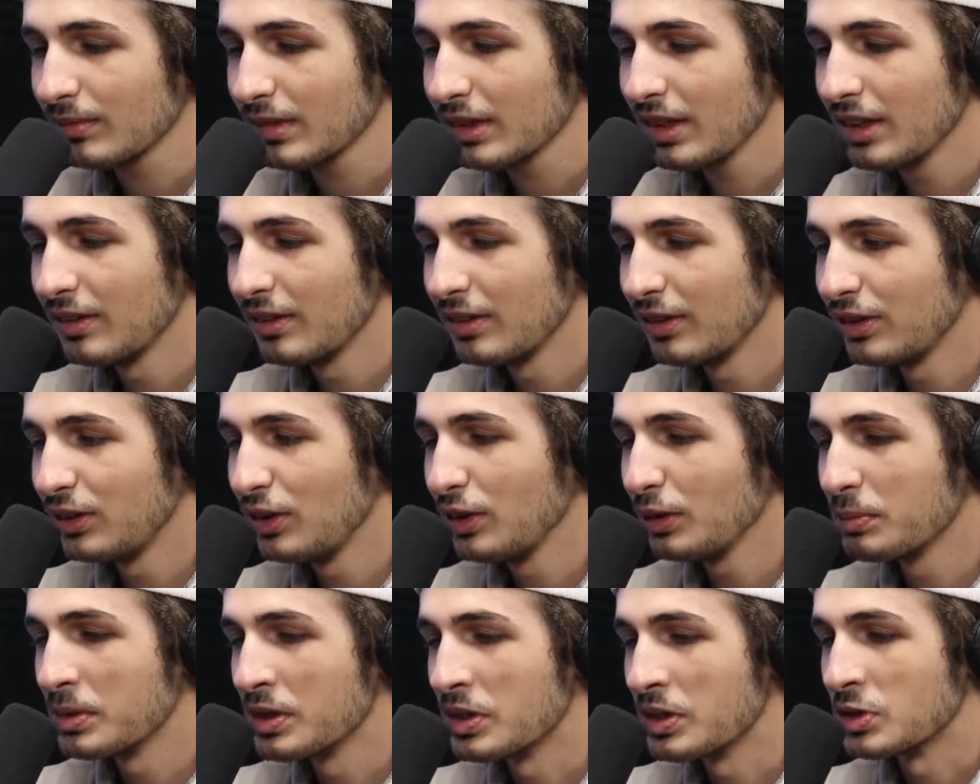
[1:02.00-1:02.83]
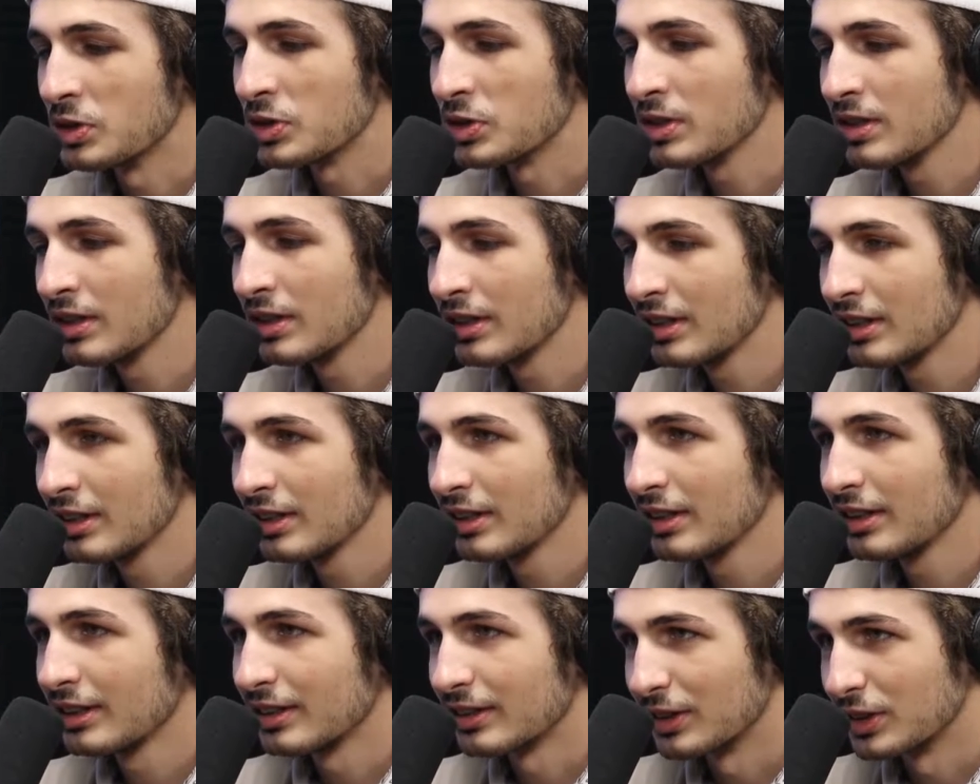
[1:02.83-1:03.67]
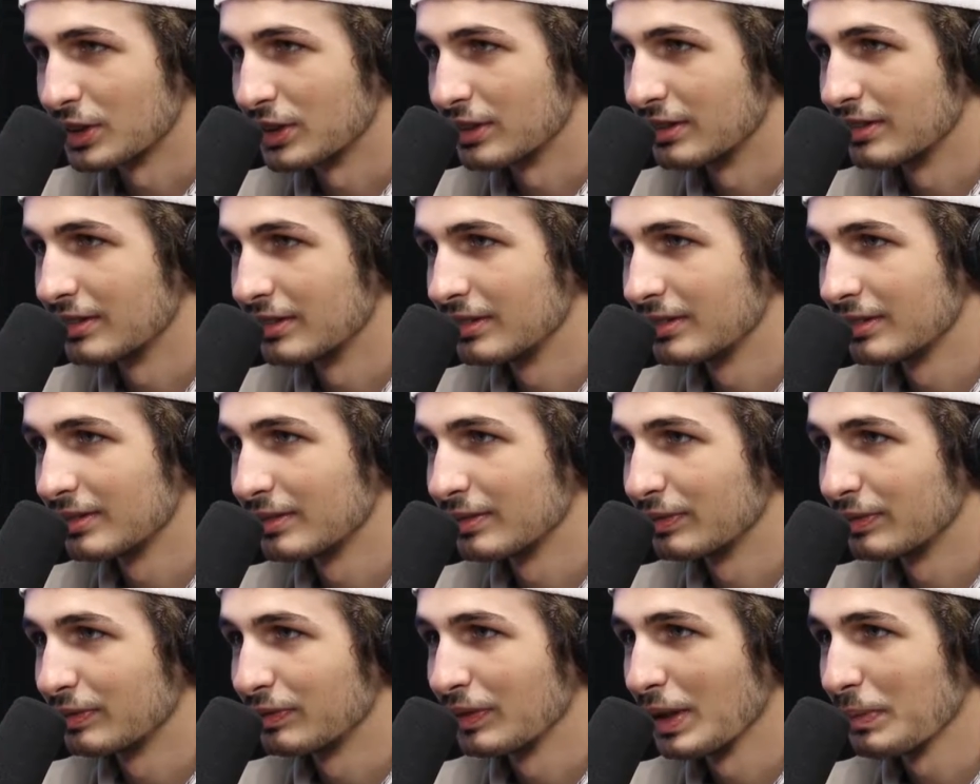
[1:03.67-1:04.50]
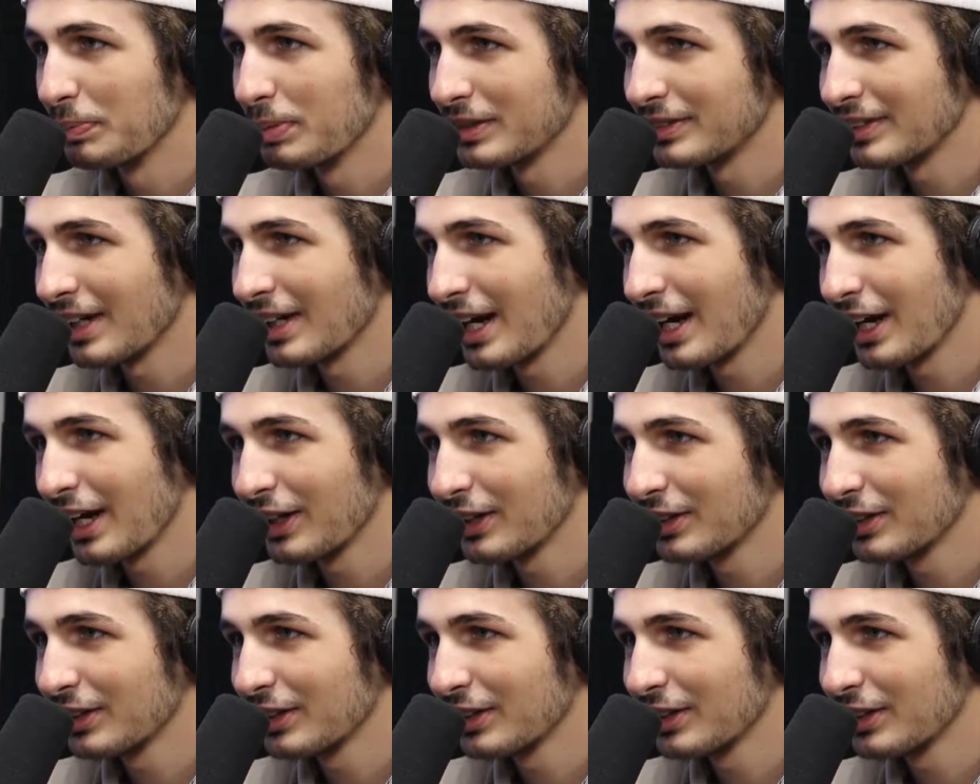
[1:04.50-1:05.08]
humans just flipping tires,